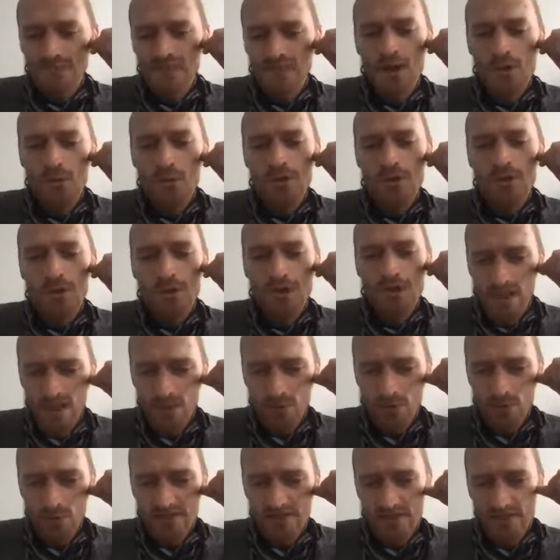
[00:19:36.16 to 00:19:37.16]
we were
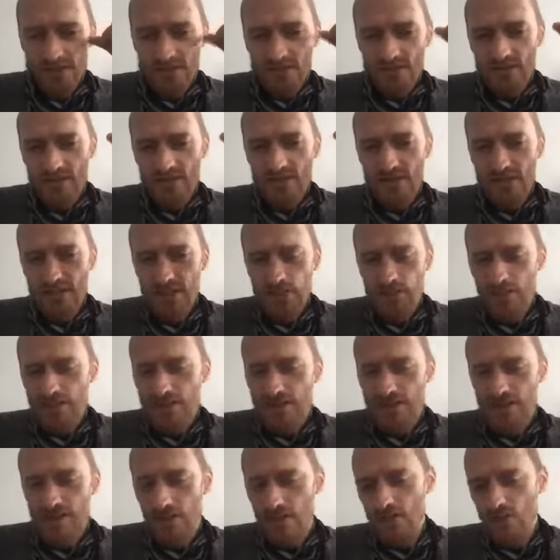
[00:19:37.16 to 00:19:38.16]
able to keep
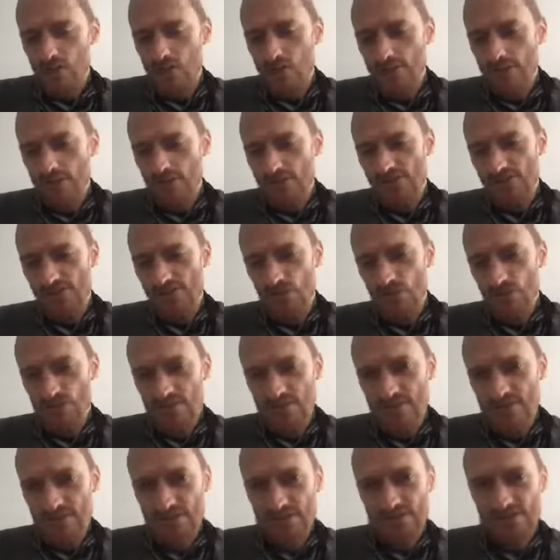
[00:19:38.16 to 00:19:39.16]
in touch with our
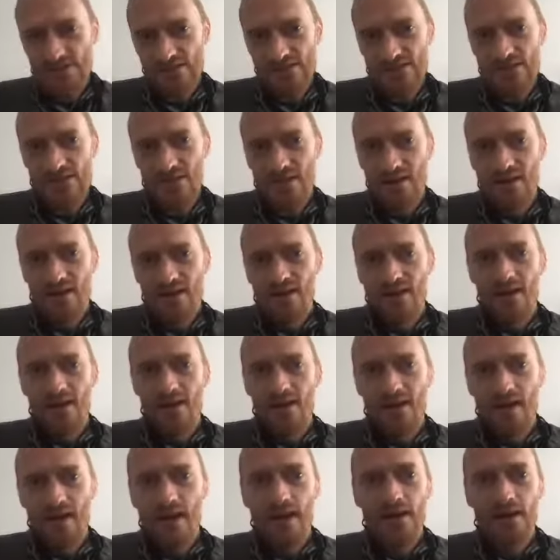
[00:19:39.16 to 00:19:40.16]
students
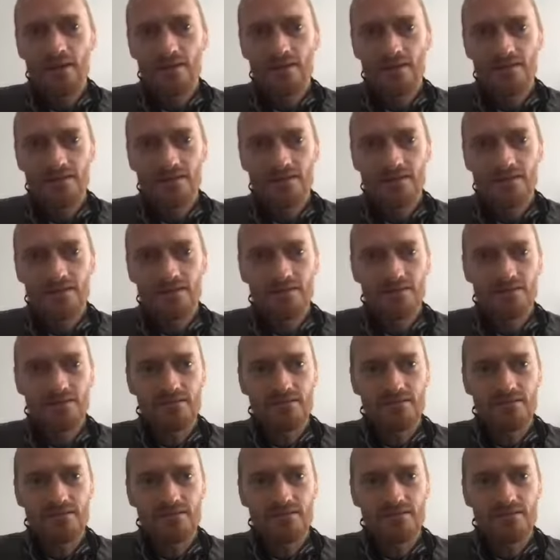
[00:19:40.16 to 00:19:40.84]
and